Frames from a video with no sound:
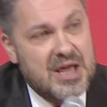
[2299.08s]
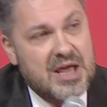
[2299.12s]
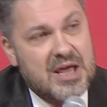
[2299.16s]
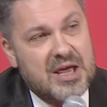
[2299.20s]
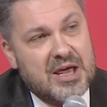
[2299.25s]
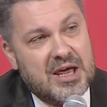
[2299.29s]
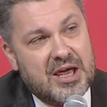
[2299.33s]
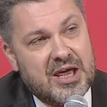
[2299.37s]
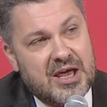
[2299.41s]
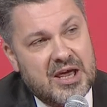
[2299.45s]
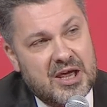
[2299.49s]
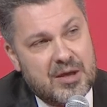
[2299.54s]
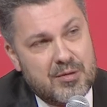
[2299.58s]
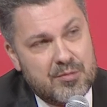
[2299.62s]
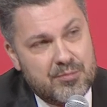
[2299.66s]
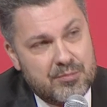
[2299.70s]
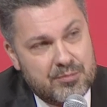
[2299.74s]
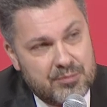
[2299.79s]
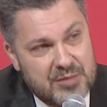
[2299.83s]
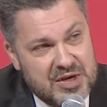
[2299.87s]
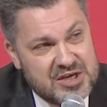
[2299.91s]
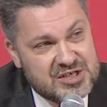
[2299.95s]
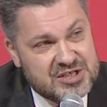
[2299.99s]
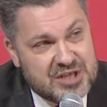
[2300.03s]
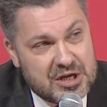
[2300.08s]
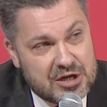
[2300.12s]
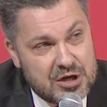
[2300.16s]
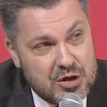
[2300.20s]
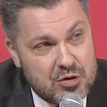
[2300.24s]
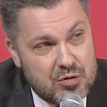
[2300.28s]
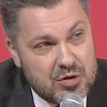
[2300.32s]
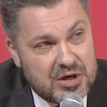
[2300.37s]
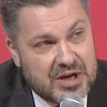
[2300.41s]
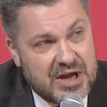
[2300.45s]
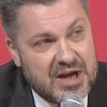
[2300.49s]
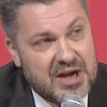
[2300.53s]
Mr.
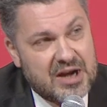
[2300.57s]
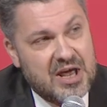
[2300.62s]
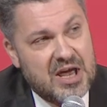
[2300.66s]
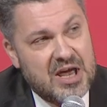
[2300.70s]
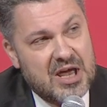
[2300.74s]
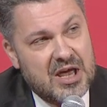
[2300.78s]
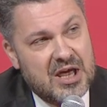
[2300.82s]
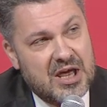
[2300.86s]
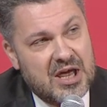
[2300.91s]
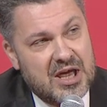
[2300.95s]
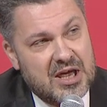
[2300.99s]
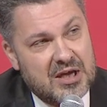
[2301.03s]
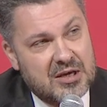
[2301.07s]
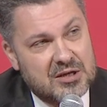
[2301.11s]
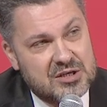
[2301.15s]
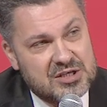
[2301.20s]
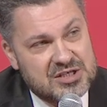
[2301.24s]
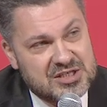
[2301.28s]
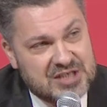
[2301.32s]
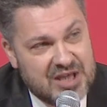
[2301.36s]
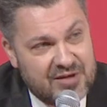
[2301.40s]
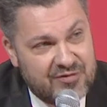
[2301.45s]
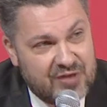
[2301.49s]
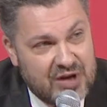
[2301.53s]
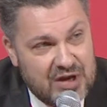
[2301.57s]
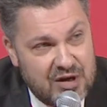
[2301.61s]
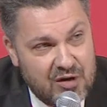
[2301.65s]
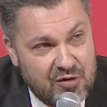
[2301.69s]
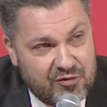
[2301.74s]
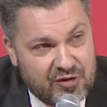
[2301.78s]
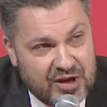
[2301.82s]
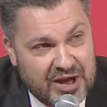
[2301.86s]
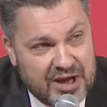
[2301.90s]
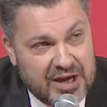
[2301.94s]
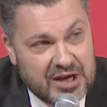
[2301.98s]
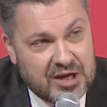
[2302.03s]
Juncker and Stefan
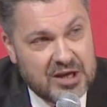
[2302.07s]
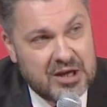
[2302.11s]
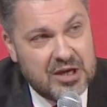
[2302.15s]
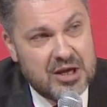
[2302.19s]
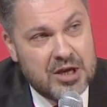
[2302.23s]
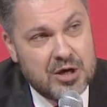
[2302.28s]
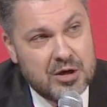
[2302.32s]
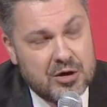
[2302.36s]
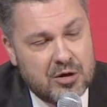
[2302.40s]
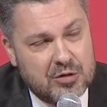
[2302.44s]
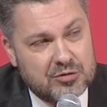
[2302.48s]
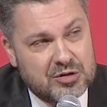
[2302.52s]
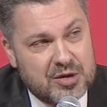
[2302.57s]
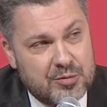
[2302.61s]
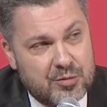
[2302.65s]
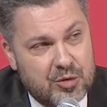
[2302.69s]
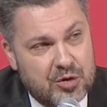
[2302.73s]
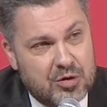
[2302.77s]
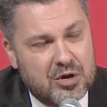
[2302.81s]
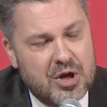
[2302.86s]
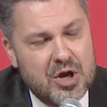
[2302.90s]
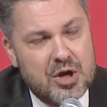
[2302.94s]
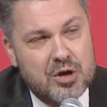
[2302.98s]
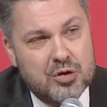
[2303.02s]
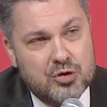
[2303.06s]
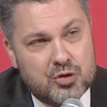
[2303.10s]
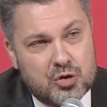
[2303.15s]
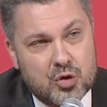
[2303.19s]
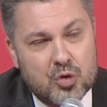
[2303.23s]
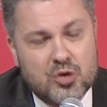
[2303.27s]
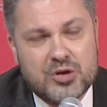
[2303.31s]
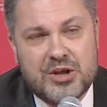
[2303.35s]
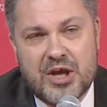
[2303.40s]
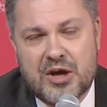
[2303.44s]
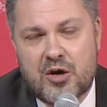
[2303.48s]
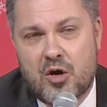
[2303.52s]
Löfven in Gothenburg
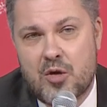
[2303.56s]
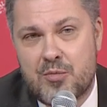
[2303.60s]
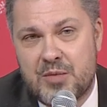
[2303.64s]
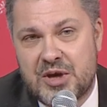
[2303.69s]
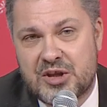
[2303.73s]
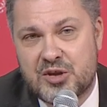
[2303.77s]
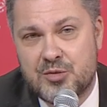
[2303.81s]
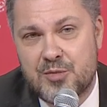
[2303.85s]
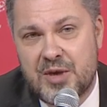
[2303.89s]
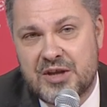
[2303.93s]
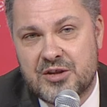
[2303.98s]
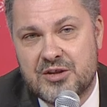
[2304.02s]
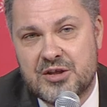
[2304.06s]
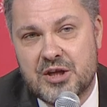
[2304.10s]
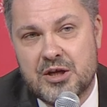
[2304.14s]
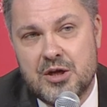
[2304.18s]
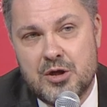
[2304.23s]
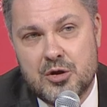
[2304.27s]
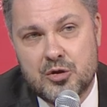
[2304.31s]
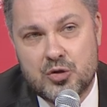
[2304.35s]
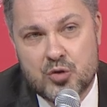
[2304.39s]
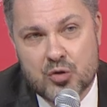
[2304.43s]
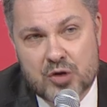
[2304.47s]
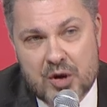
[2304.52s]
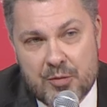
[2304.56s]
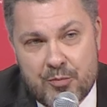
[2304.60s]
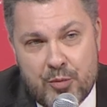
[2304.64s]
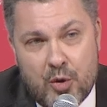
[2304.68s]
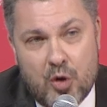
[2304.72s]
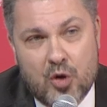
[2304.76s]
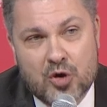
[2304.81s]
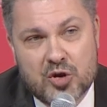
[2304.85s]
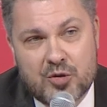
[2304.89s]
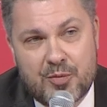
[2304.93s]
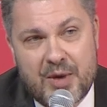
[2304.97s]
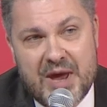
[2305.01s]
took the commitment to
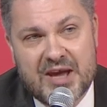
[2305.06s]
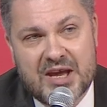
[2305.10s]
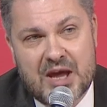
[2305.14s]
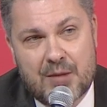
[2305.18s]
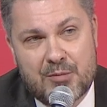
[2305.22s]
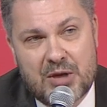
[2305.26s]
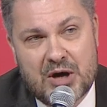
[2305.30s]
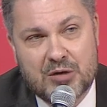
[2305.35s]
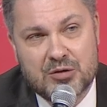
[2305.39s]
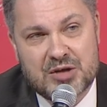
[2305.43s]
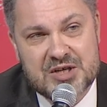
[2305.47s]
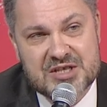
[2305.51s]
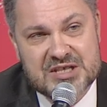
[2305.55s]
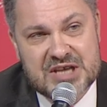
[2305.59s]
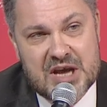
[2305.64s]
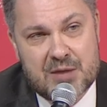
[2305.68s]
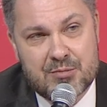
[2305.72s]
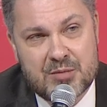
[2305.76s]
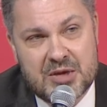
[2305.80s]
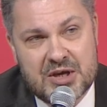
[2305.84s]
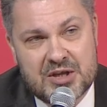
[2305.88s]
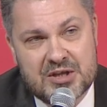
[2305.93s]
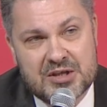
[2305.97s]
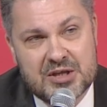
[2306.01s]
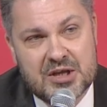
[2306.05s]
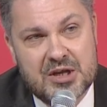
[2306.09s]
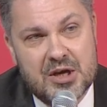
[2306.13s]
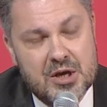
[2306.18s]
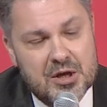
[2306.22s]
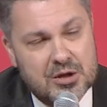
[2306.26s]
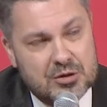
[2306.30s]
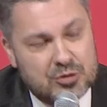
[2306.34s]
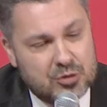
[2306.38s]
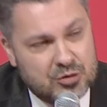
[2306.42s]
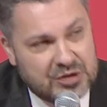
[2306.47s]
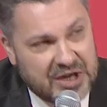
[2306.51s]
report back about the summit
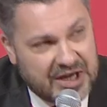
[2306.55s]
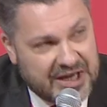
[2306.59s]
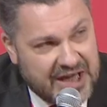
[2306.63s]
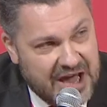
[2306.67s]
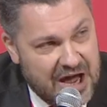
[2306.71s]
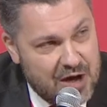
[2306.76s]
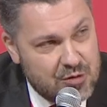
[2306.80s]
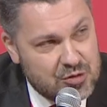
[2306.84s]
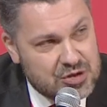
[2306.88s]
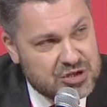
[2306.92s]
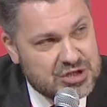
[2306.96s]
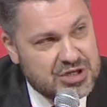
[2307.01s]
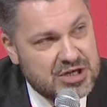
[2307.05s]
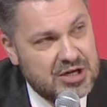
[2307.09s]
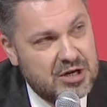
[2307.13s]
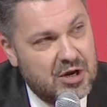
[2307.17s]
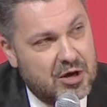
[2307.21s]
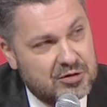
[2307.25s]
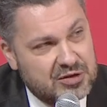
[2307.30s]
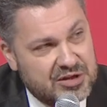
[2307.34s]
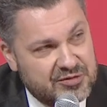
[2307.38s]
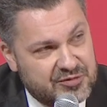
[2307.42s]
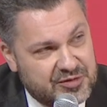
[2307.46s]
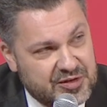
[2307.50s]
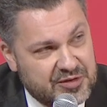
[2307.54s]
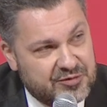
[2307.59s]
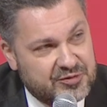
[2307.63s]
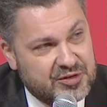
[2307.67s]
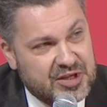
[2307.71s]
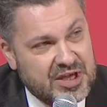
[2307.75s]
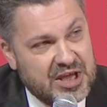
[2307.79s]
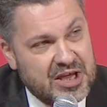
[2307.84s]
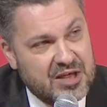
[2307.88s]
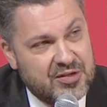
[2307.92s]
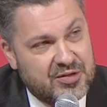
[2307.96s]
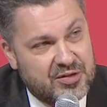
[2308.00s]
to the Council on the
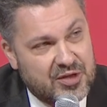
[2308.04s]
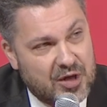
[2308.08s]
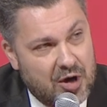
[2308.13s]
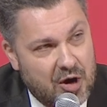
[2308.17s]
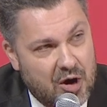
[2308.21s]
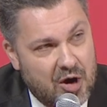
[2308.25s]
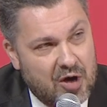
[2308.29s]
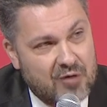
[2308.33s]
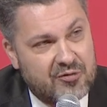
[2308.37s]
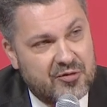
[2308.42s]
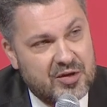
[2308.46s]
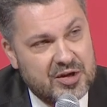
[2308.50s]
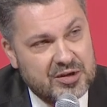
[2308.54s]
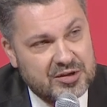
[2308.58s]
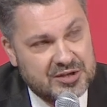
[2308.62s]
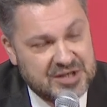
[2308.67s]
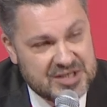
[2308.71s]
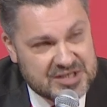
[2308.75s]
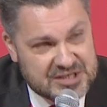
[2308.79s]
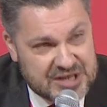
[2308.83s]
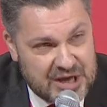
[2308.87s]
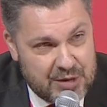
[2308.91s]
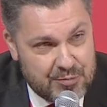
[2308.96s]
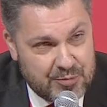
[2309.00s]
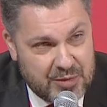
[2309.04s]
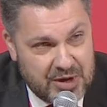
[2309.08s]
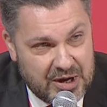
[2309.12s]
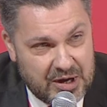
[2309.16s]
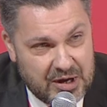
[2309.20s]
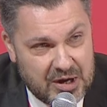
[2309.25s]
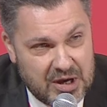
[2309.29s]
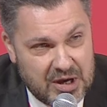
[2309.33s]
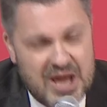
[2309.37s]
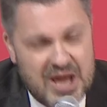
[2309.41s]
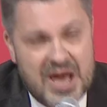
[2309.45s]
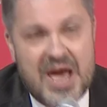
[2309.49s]
15th of December
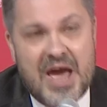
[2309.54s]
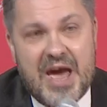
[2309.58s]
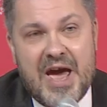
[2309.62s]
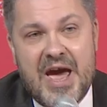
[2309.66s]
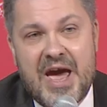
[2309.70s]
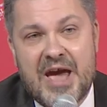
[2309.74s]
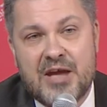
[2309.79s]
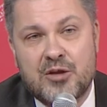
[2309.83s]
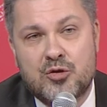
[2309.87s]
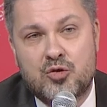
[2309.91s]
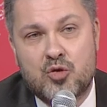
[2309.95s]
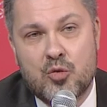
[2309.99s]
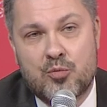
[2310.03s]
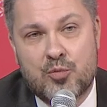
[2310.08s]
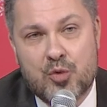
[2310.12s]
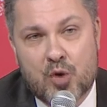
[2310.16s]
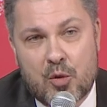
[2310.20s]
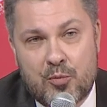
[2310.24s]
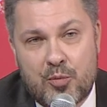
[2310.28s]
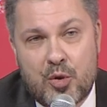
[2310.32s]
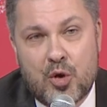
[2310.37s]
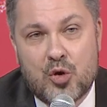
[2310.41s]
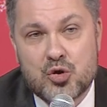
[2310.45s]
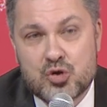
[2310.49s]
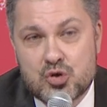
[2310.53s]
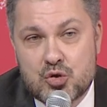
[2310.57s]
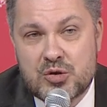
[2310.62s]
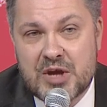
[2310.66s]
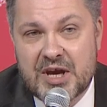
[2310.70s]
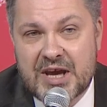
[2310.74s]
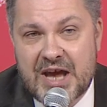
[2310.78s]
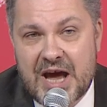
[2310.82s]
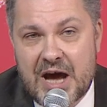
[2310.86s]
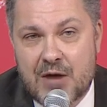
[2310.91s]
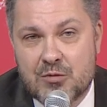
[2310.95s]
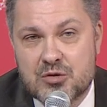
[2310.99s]
and to propose to the
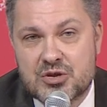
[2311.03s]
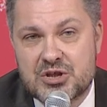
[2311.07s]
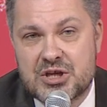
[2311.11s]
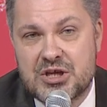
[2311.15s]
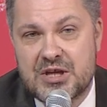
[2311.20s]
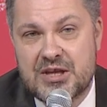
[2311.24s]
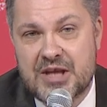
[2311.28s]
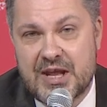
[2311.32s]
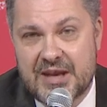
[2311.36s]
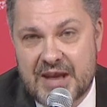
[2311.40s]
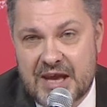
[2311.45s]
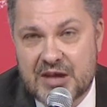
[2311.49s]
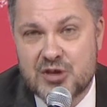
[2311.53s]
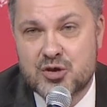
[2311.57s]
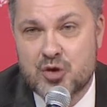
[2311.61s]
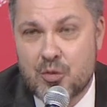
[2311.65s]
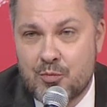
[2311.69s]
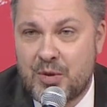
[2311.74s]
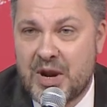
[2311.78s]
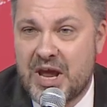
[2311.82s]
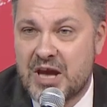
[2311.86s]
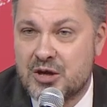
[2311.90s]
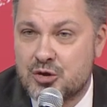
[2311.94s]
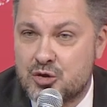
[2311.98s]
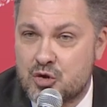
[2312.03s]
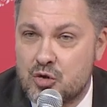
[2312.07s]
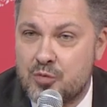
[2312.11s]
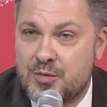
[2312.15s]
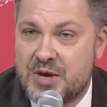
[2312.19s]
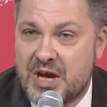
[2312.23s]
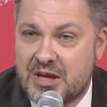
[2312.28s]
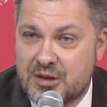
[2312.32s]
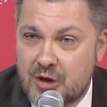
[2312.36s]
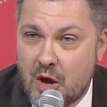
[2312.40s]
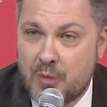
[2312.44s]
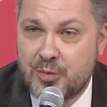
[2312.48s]
Council that an action plan should be
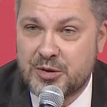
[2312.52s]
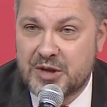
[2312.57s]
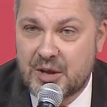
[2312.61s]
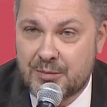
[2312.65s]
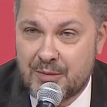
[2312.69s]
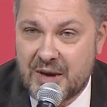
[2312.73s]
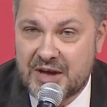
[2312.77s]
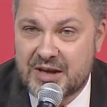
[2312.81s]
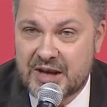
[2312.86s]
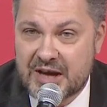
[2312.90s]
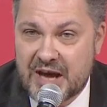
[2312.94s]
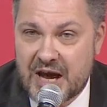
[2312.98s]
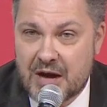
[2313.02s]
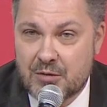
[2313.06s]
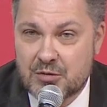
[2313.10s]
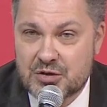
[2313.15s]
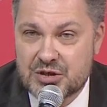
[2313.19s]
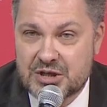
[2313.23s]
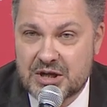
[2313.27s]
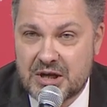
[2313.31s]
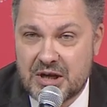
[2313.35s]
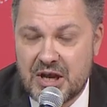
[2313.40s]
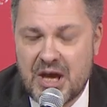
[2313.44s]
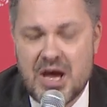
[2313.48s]
adopted by the Council.